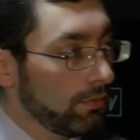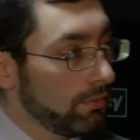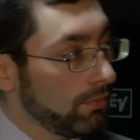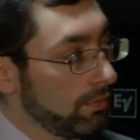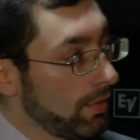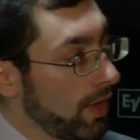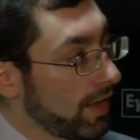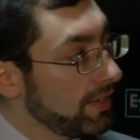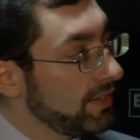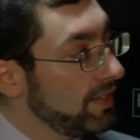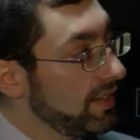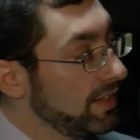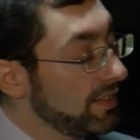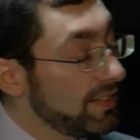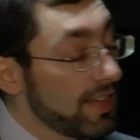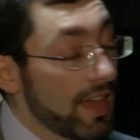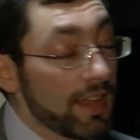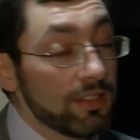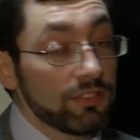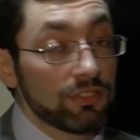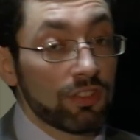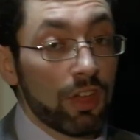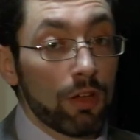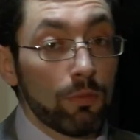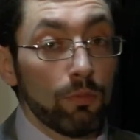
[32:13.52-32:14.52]

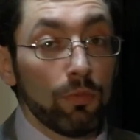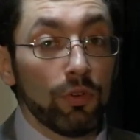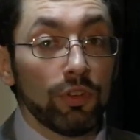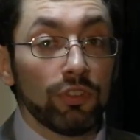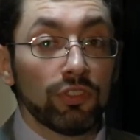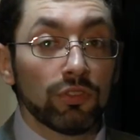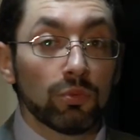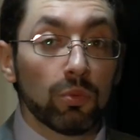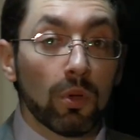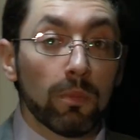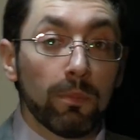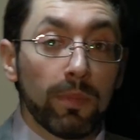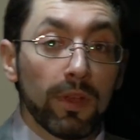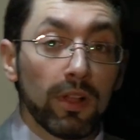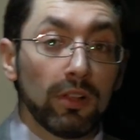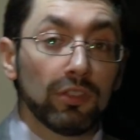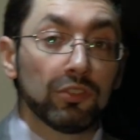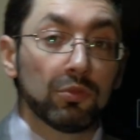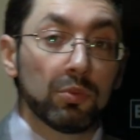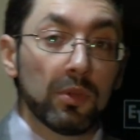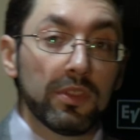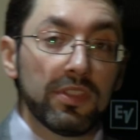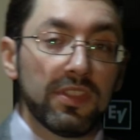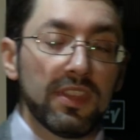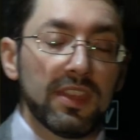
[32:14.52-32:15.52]
1910s onwards, were
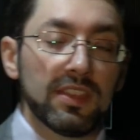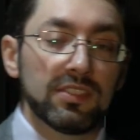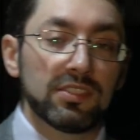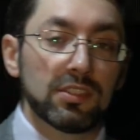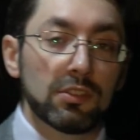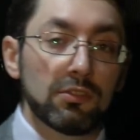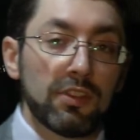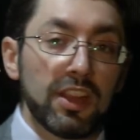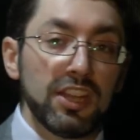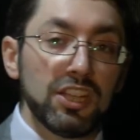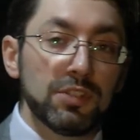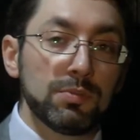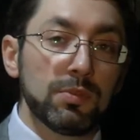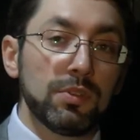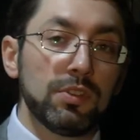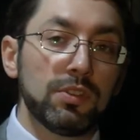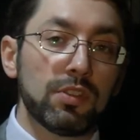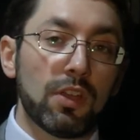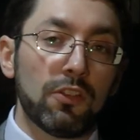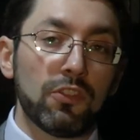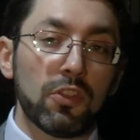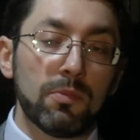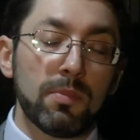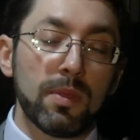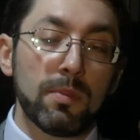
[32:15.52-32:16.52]
built with this arrangement
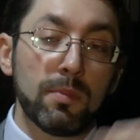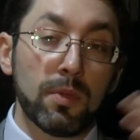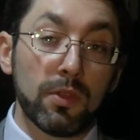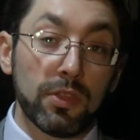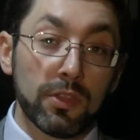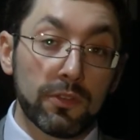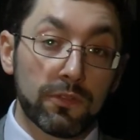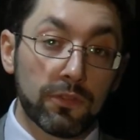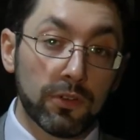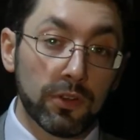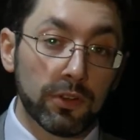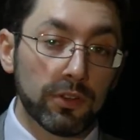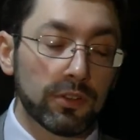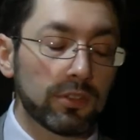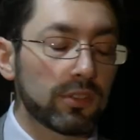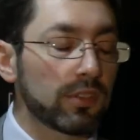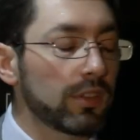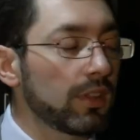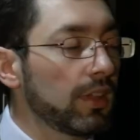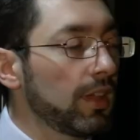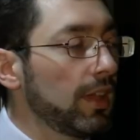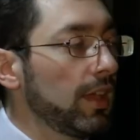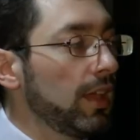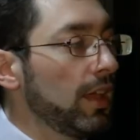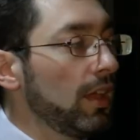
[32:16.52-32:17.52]
of the Bimmer at the front.
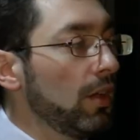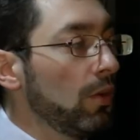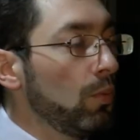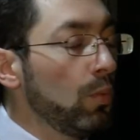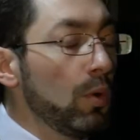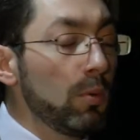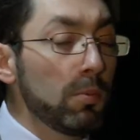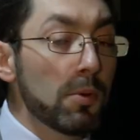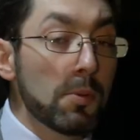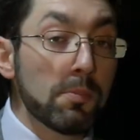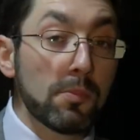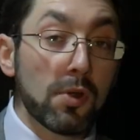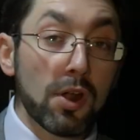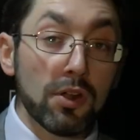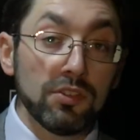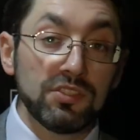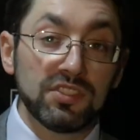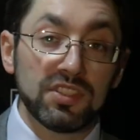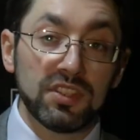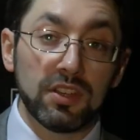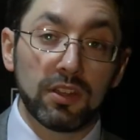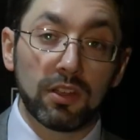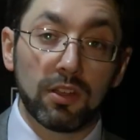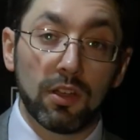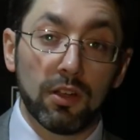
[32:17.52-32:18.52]
Wilbraham Road
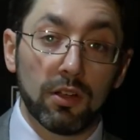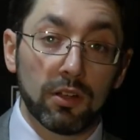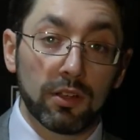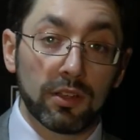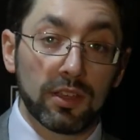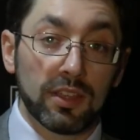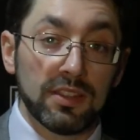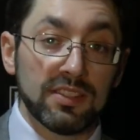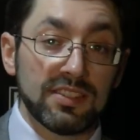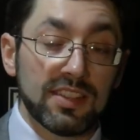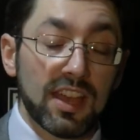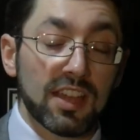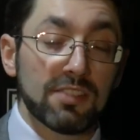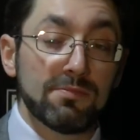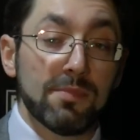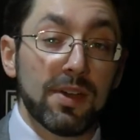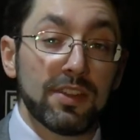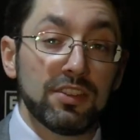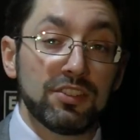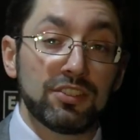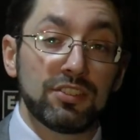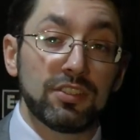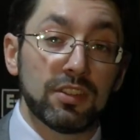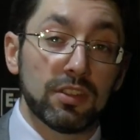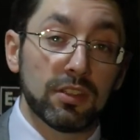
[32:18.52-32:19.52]
Synagogue in South
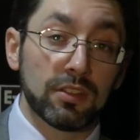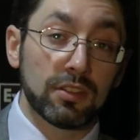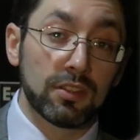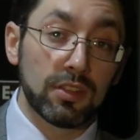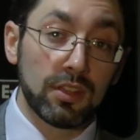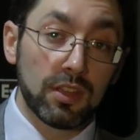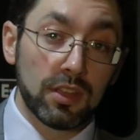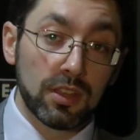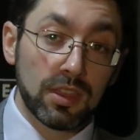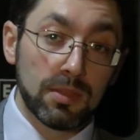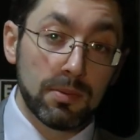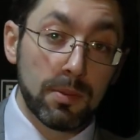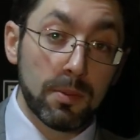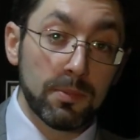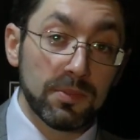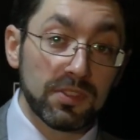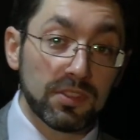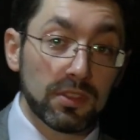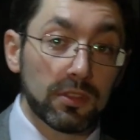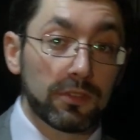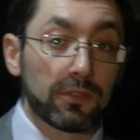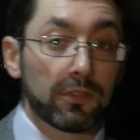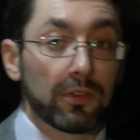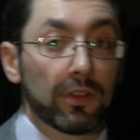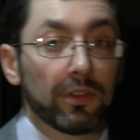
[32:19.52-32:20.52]
Manchester, the Bimmer's
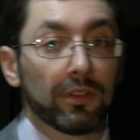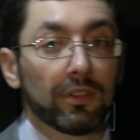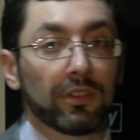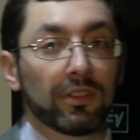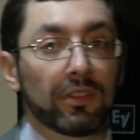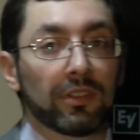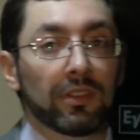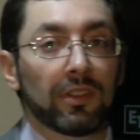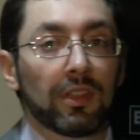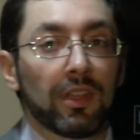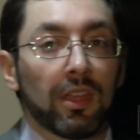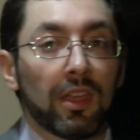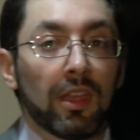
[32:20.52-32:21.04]
at the front.